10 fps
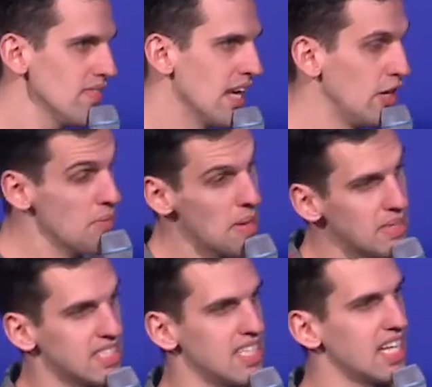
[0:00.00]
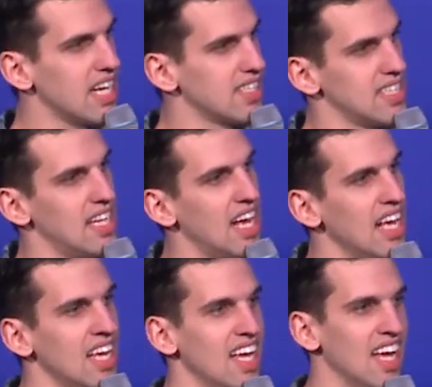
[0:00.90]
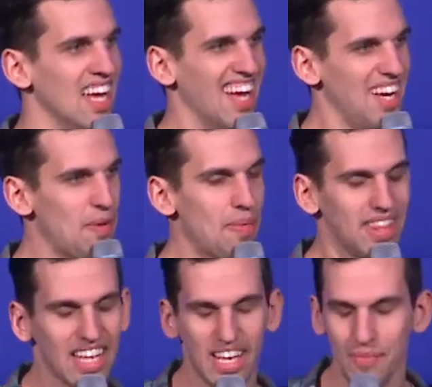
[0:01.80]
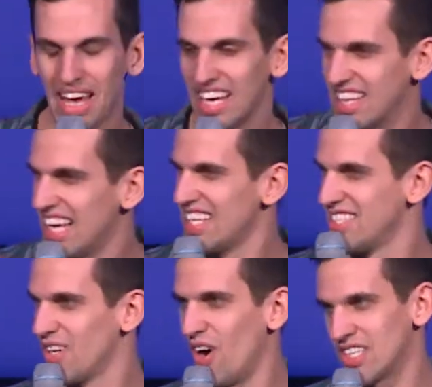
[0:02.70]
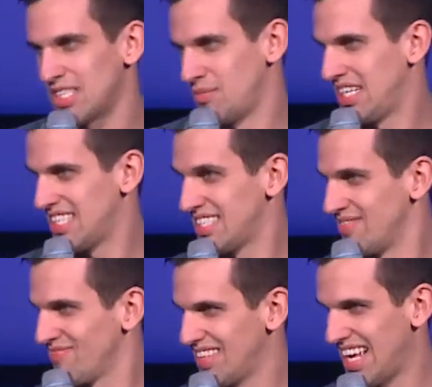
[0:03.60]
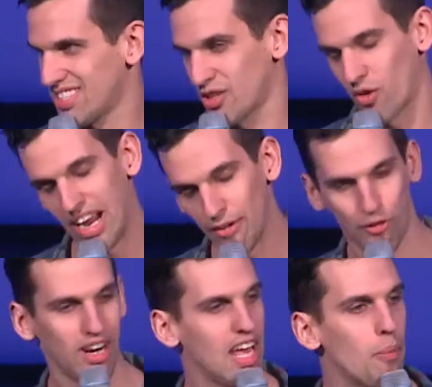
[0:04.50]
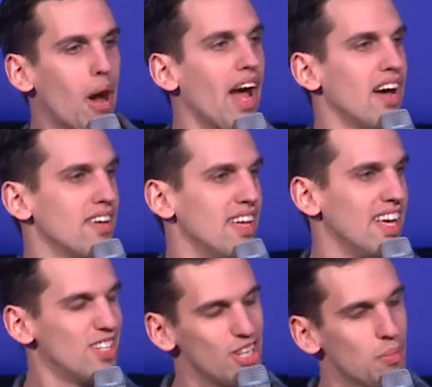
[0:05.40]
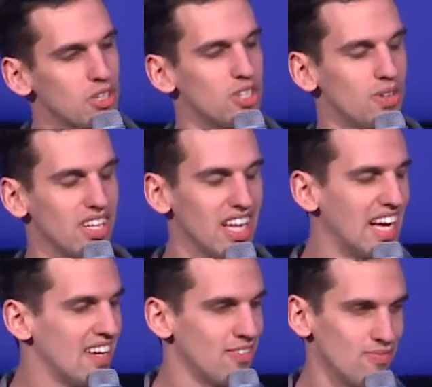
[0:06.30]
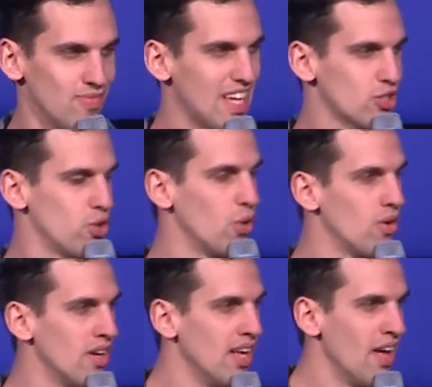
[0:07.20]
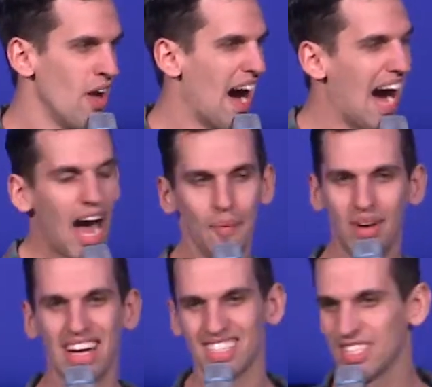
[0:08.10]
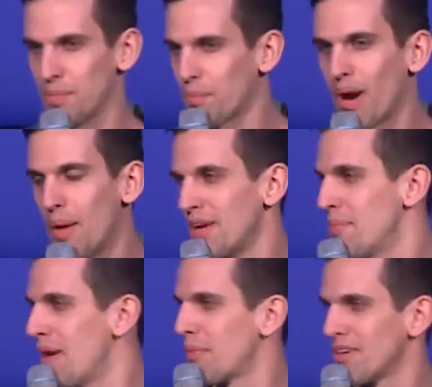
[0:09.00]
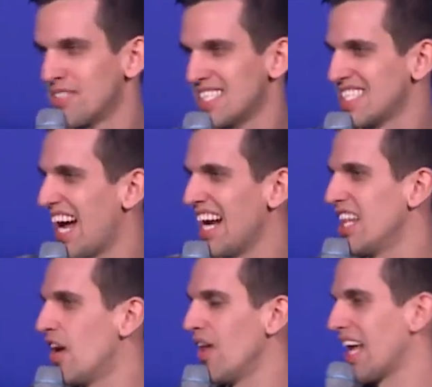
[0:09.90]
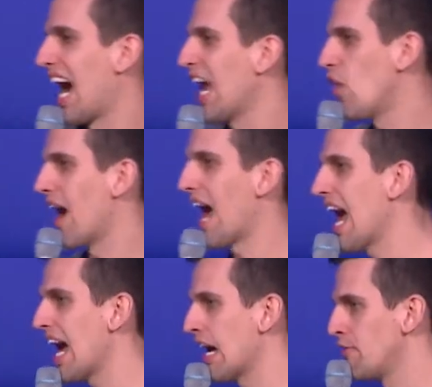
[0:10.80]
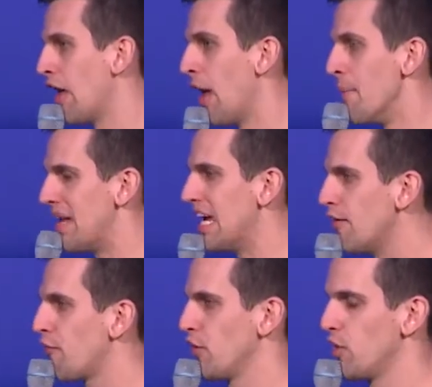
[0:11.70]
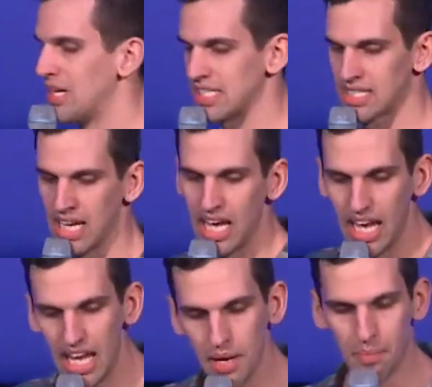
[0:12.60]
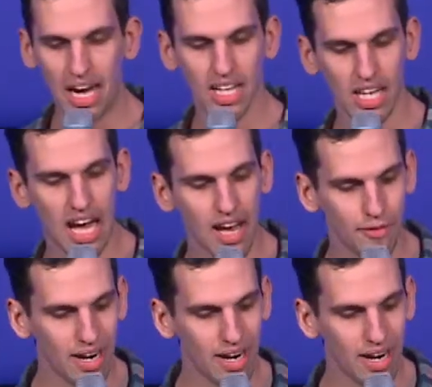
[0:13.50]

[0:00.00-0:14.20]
And you may be sitting here today, and you may be thinking, man, that is awesome, Jason. That's great for Nehemiah. He's number two in the land. That's cool. I'm not some prominent member of society, though. Like, I don't have influence in my life.